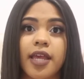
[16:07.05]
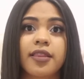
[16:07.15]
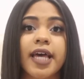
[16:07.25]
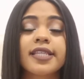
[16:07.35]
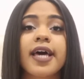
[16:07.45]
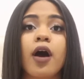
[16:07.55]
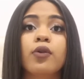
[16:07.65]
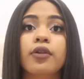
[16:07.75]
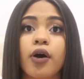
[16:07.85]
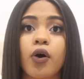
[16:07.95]
Like that's how
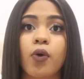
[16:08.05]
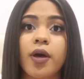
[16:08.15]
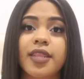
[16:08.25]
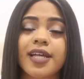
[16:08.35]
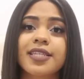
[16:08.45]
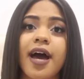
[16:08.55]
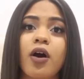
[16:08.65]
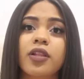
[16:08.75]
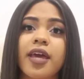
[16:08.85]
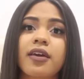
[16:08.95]
low and that's
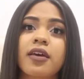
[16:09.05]
how